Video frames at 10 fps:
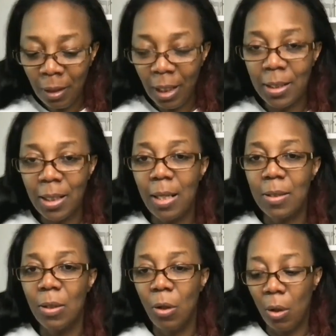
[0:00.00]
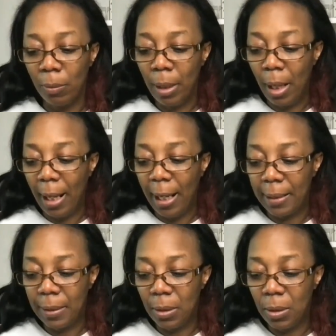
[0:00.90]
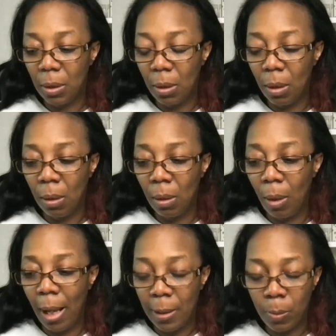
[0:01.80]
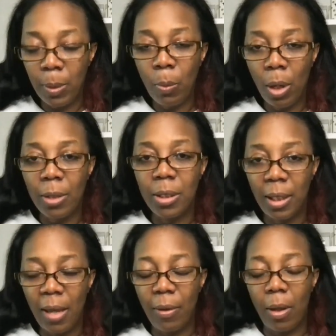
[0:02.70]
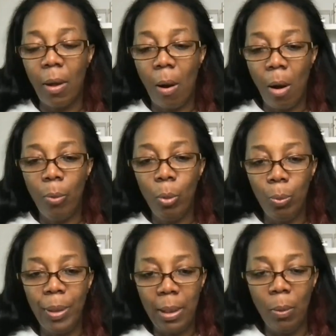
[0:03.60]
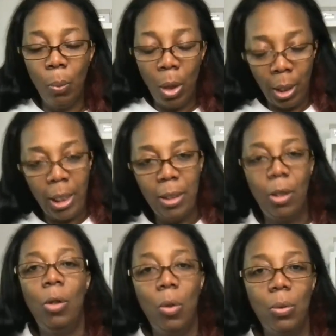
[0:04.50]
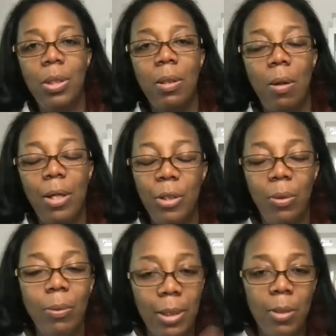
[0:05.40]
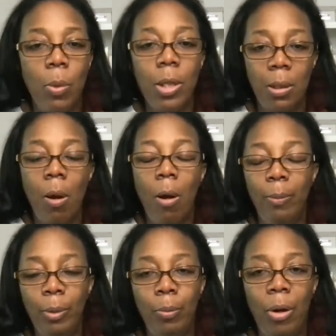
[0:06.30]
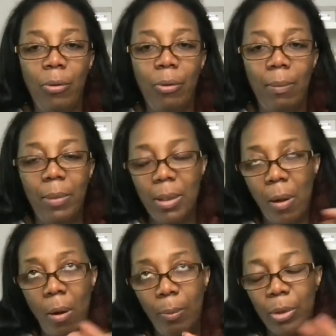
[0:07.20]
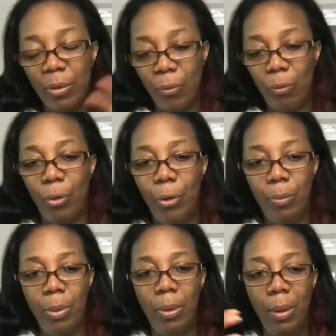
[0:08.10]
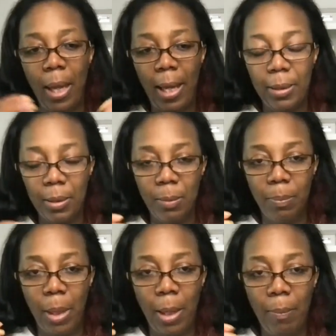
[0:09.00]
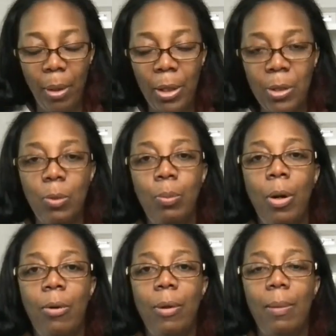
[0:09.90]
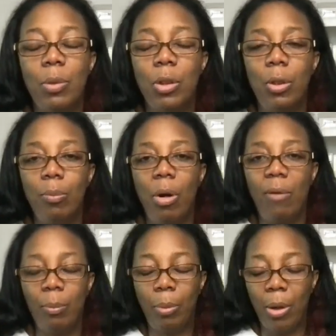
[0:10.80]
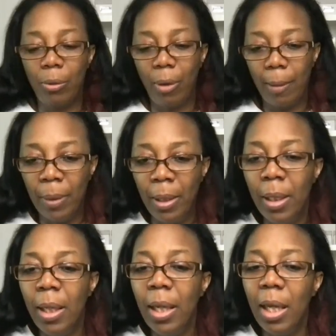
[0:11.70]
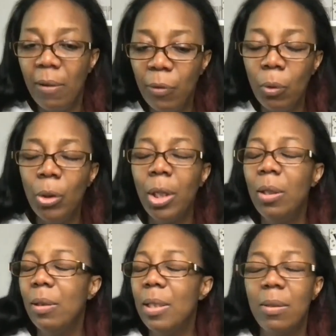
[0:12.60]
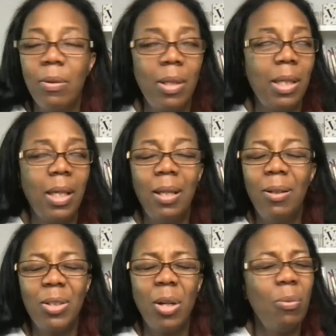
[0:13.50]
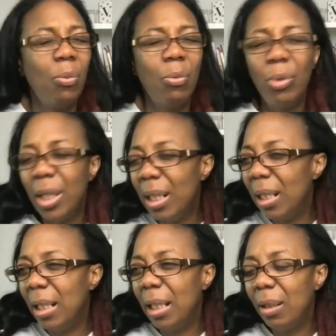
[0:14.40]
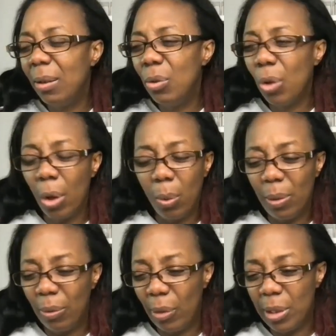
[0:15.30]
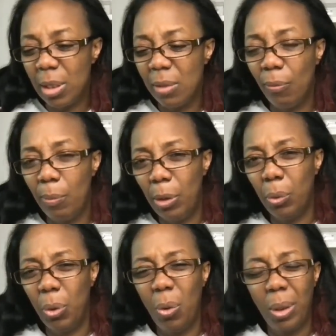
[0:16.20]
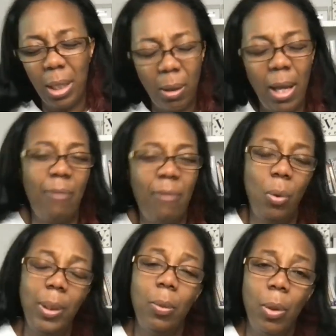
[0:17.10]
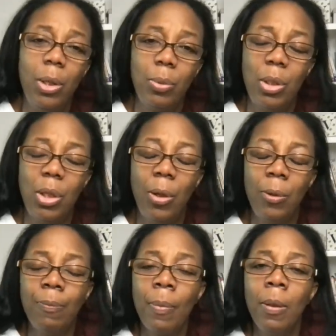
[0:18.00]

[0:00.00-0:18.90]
It takes a lot. And as we work together, I will be working alongside you. This is why it's a hybrid program. It's a hybrid of group and um, personal program too, private program. If you're looking at this and thinking, I don't really know whether this is for me or not, can I have a quick word with you?